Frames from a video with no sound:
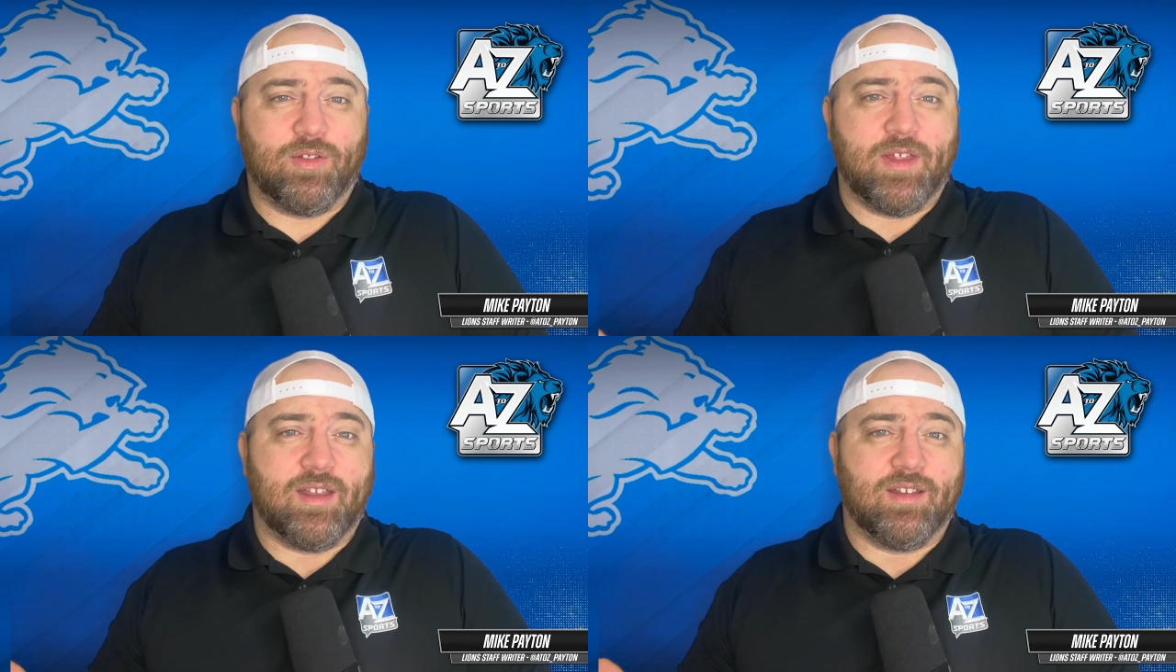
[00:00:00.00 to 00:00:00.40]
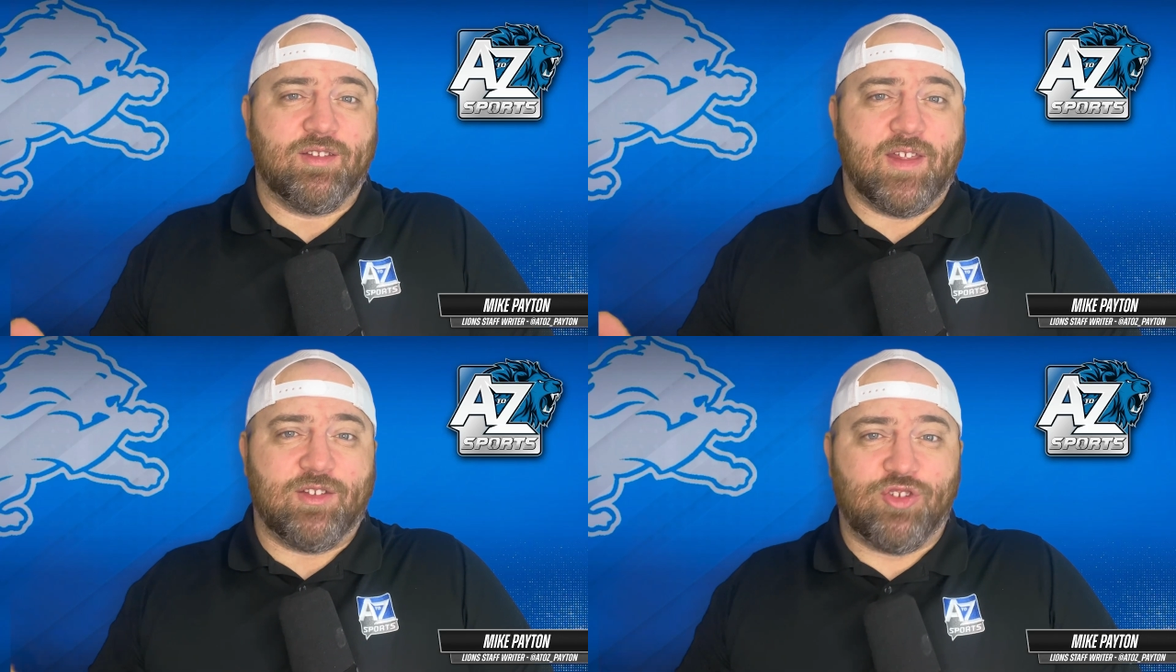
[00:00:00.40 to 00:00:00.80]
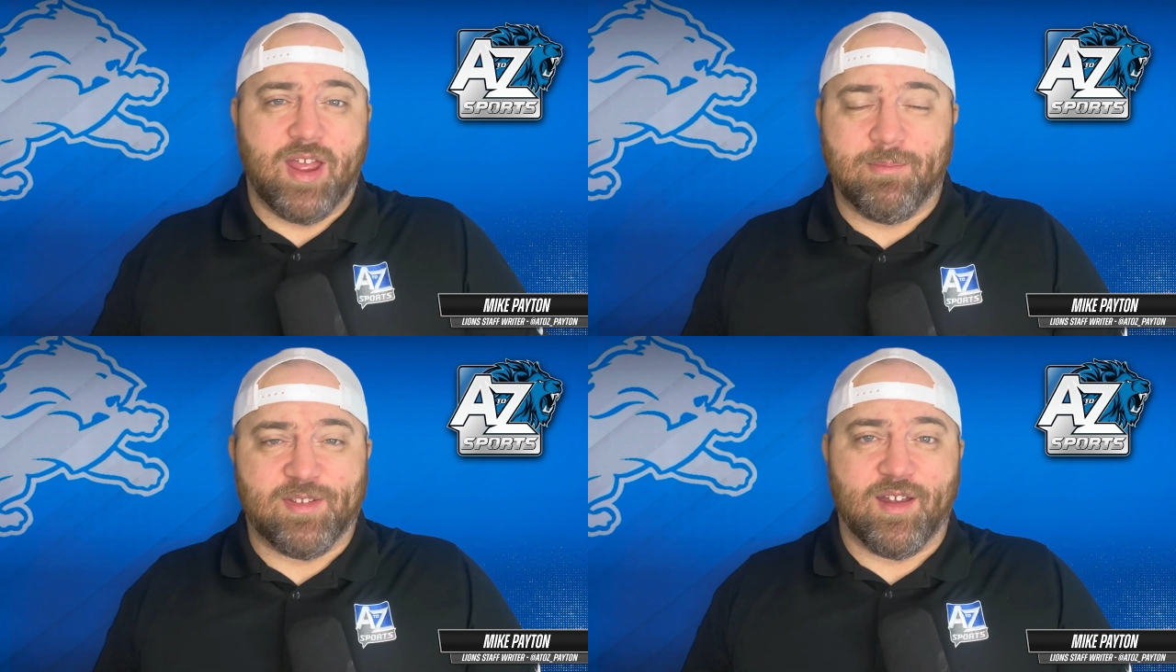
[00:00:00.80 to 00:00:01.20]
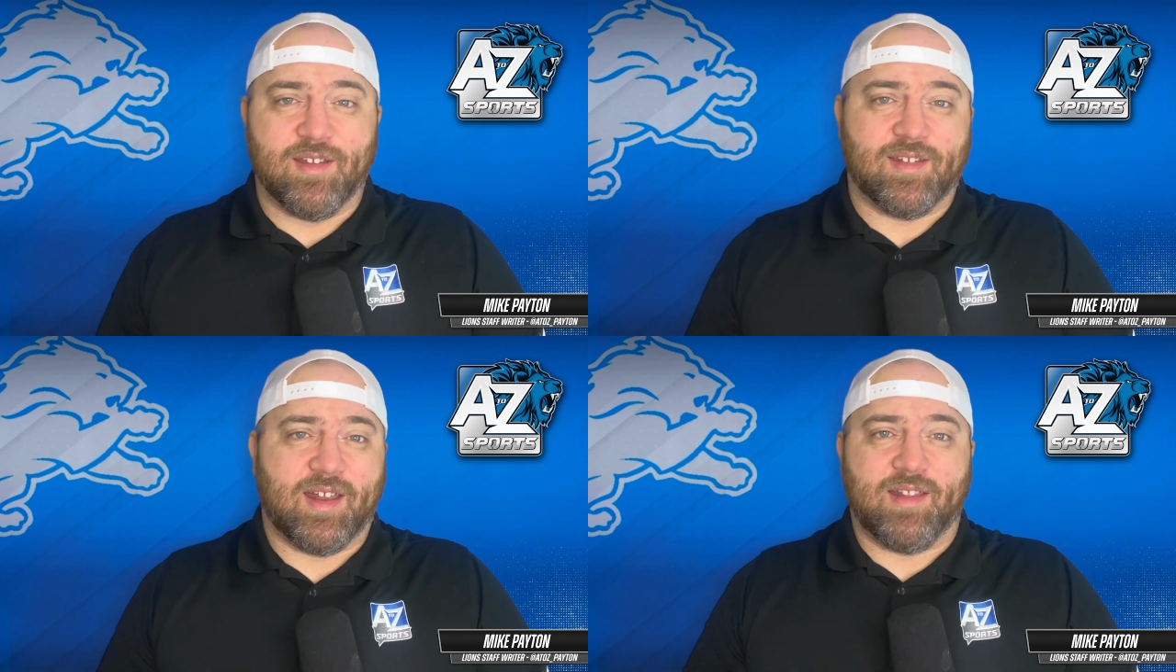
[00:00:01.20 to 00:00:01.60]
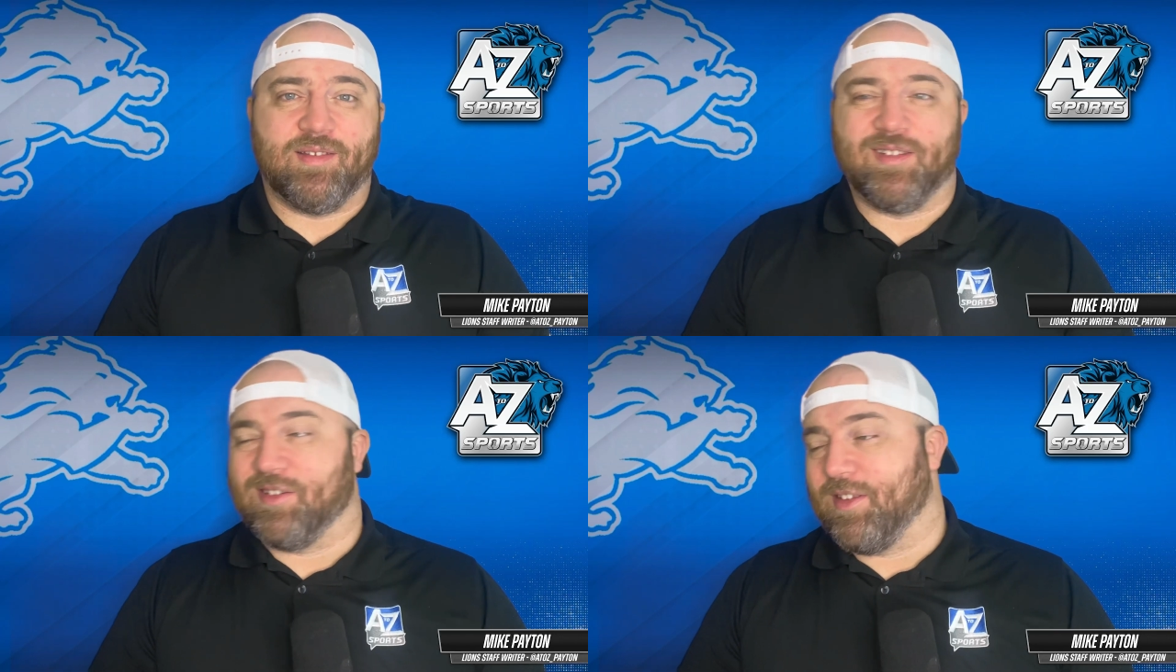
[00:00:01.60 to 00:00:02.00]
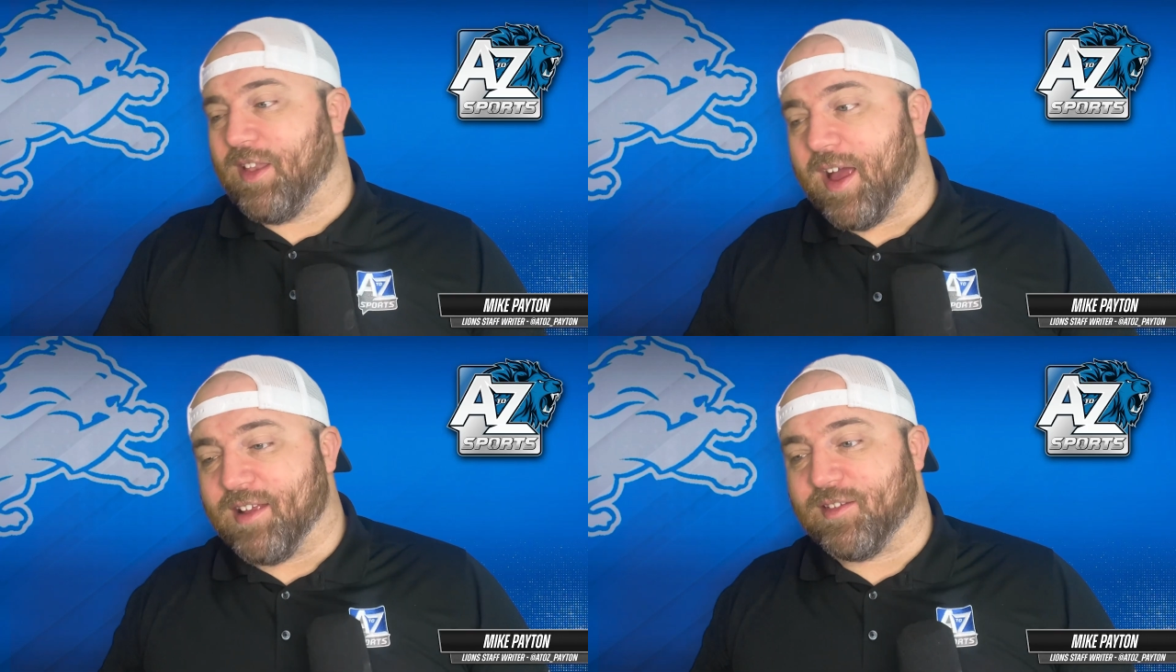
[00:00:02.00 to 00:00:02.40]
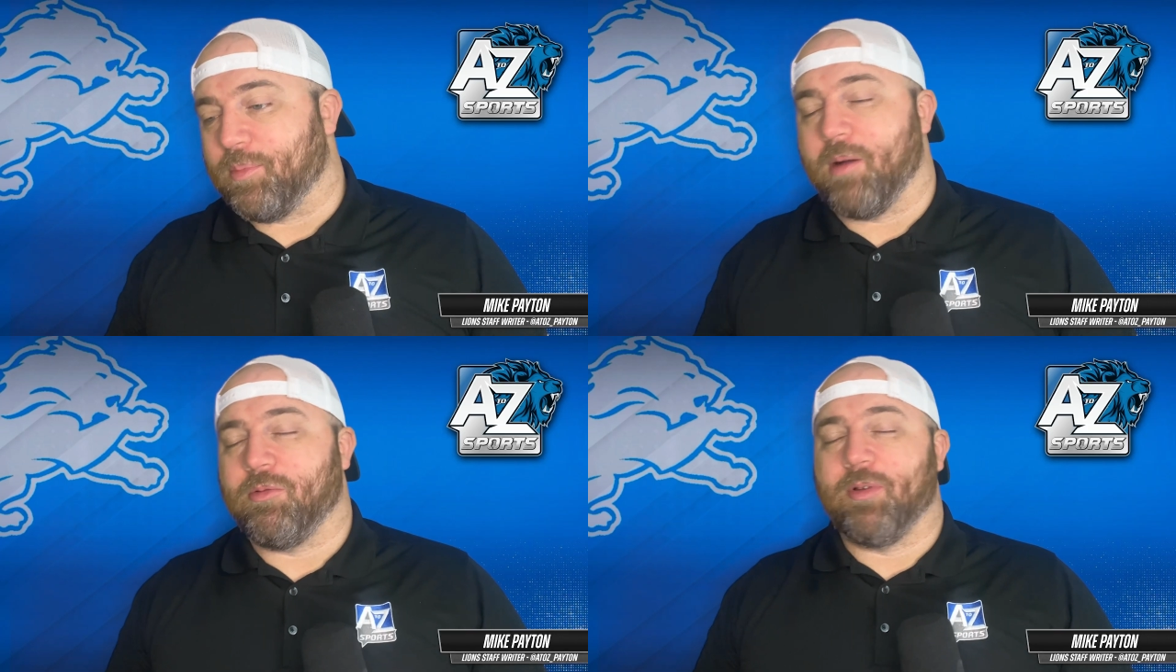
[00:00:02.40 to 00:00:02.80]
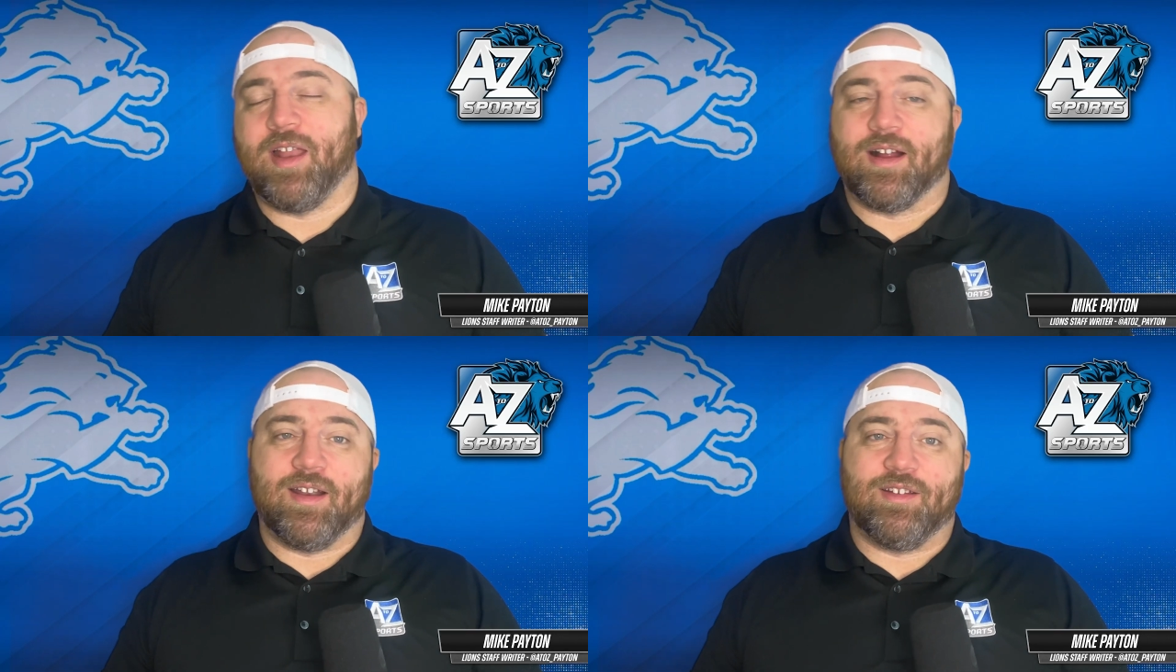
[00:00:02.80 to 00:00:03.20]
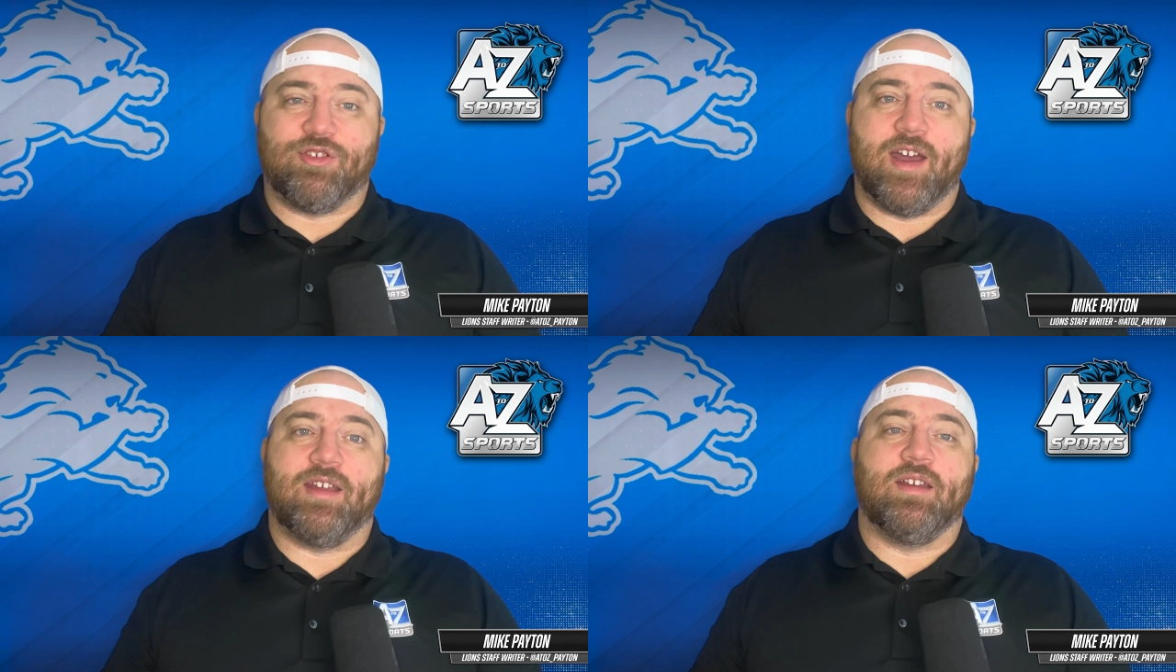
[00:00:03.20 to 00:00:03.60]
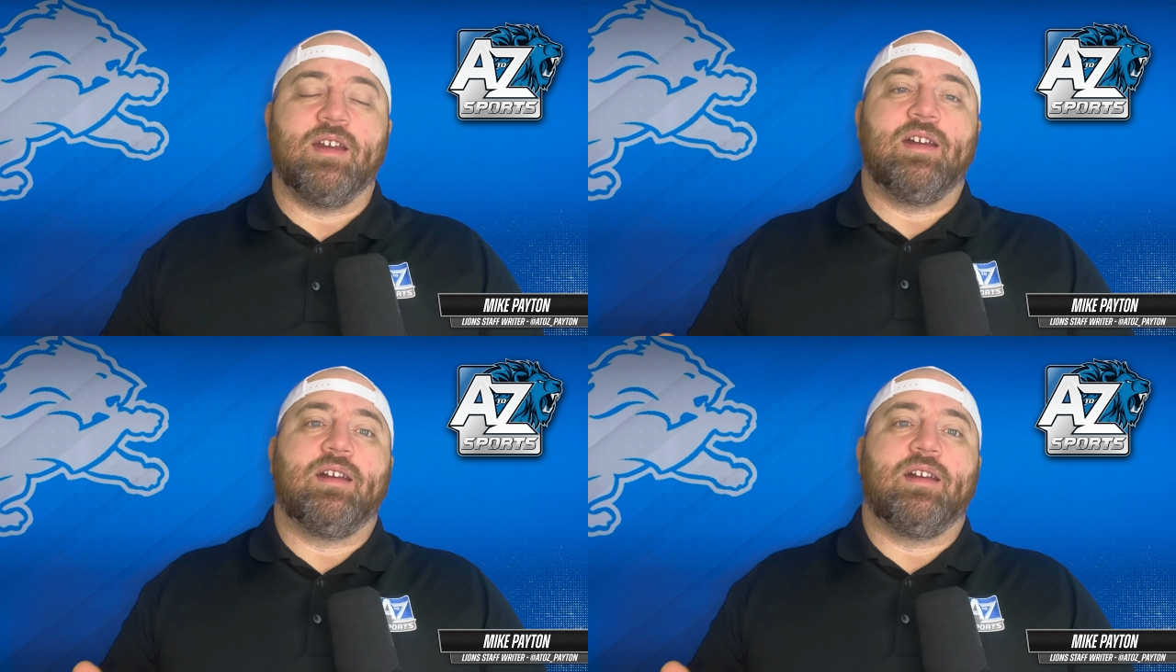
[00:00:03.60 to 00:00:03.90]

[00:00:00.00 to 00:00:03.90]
than James does, and the Lions are probably not going to try to